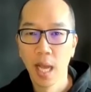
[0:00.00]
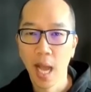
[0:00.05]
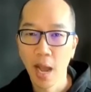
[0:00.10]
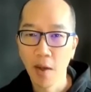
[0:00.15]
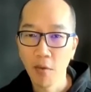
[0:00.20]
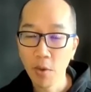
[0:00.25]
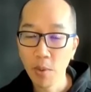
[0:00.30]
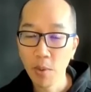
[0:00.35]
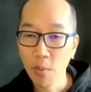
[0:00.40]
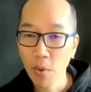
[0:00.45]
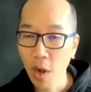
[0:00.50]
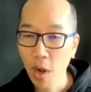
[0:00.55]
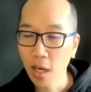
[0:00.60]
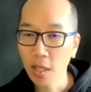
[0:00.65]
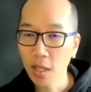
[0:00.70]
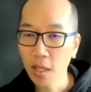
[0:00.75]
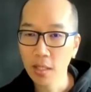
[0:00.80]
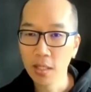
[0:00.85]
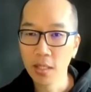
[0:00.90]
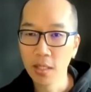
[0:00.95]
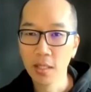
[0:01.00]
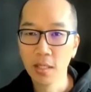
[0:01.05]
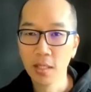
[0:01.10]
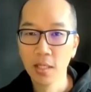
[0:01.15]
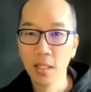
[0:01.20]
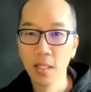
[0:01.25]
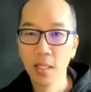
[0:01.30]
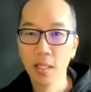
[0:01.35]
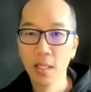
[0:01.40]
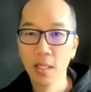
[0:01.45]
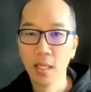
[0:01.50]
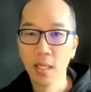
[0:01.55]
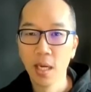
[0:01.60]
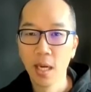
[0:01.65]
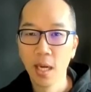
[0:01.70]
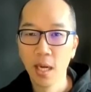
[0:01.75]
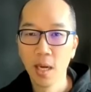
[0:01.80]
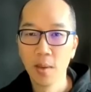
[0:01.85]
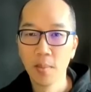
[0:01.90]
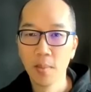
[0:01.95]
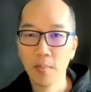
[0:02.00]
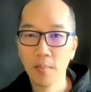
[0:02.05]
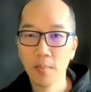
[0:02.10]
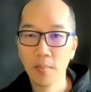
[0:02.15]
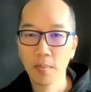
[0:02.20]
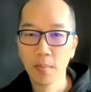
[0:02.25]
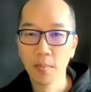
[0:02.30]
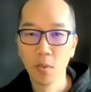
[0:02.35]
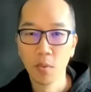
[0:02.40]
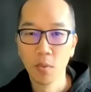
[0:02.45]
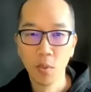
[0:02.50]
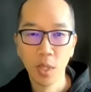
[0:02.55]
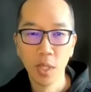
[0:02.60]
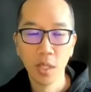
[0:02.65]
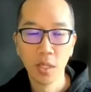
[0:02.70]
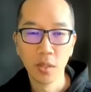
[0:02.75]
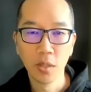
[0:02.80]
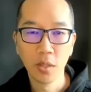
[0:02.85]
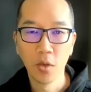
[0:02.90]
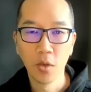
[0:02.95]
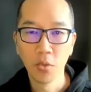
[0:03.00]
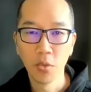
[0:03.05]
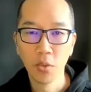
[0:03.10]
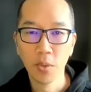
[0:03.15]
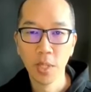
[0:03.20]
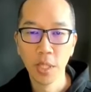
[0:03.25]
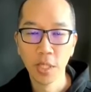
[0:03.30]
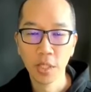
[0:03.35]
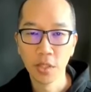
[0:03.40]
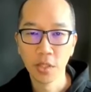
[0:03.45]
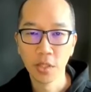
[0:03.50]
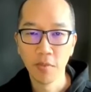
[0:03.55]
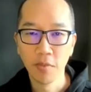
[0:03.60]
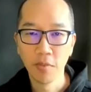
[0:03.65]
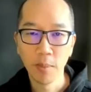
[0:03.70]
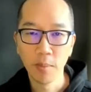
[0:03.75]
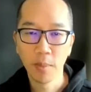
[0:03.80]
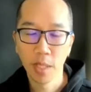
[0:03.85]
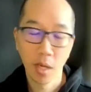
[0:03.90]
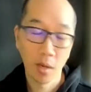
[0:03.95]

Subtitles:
Every product will go through initial development.